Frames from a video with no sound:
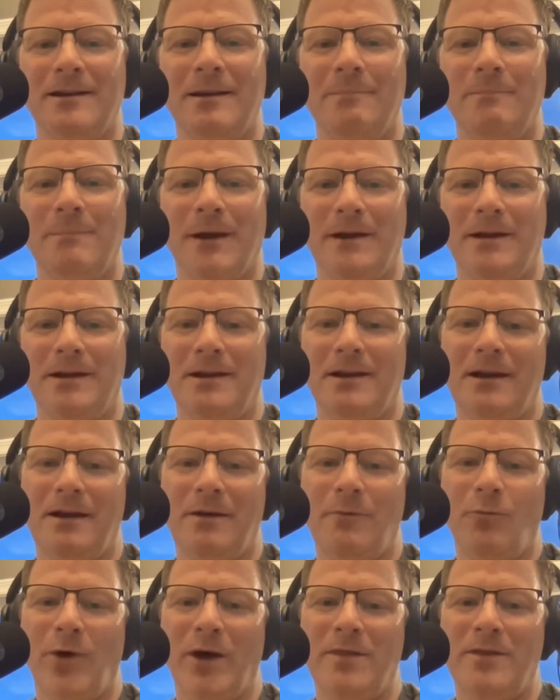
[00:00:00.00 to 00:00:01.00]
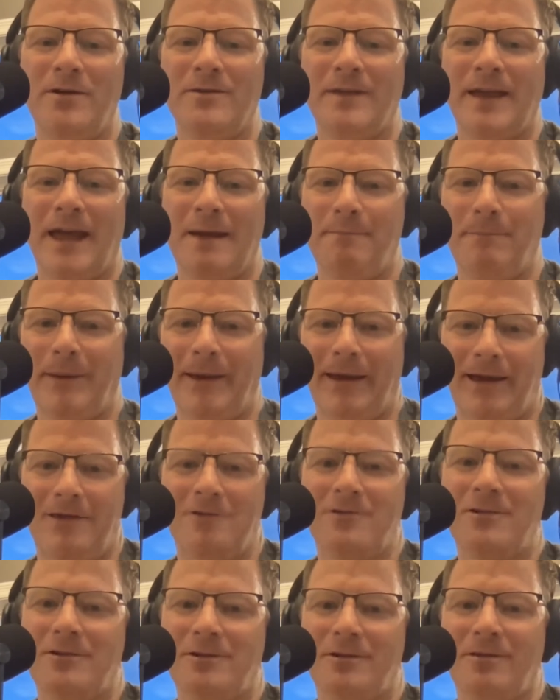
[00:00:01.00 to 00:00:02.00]
But whether that
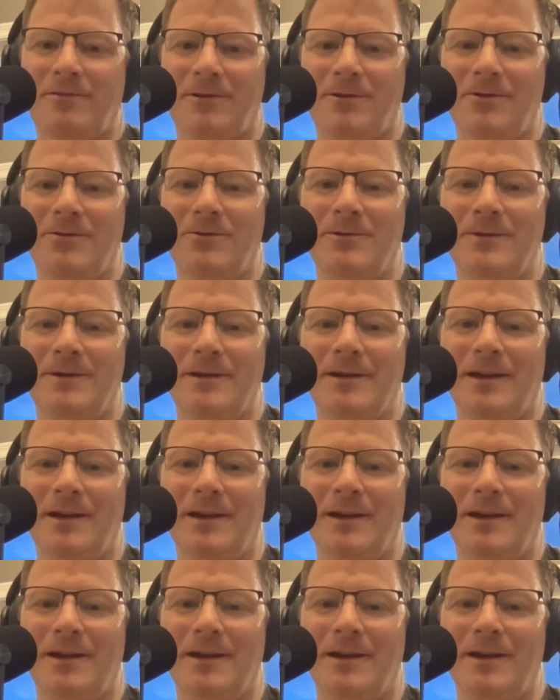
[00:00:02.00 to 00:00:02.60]
passes through